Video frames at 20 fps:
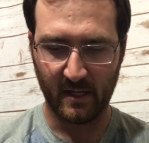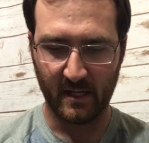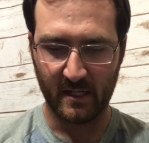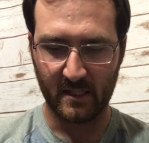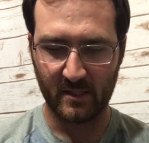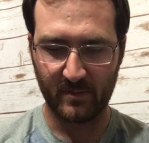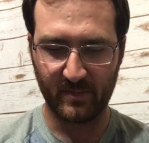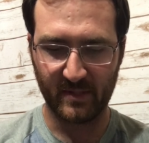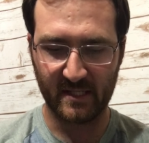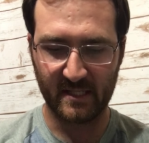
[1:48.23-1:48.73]

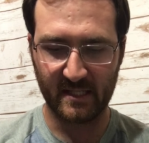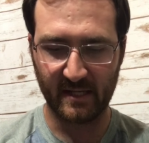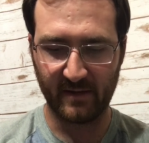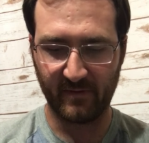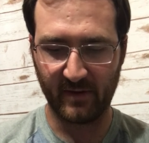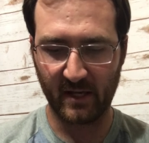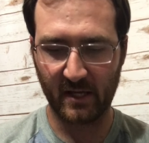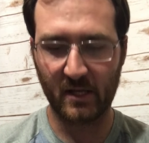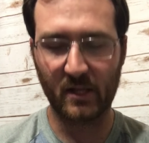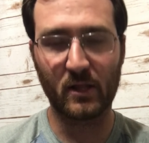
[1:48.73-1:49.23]

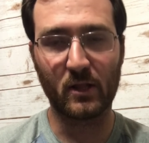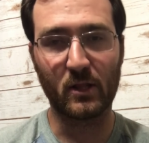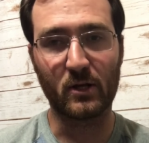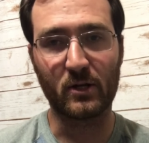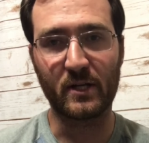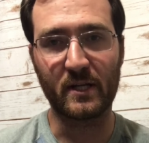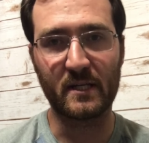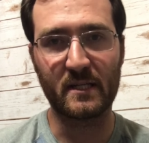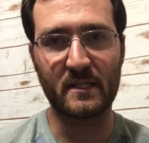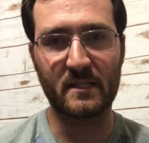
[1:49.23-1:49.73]
specific
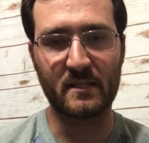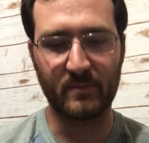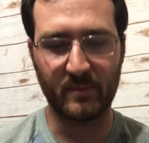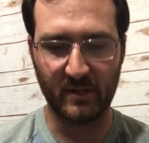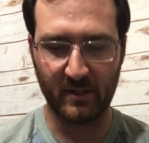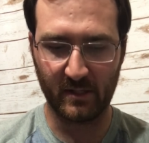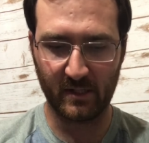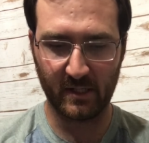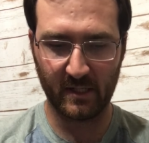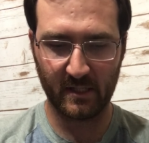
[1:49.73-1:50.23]
learning
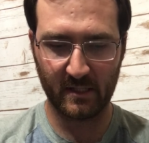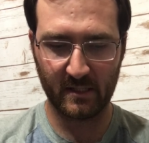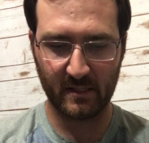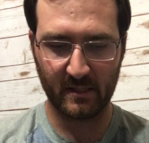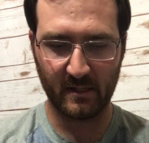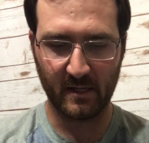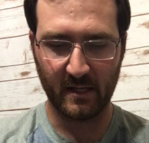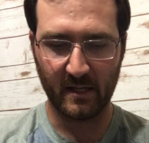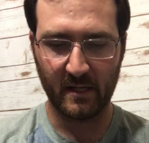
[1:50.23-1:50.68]
disabilities,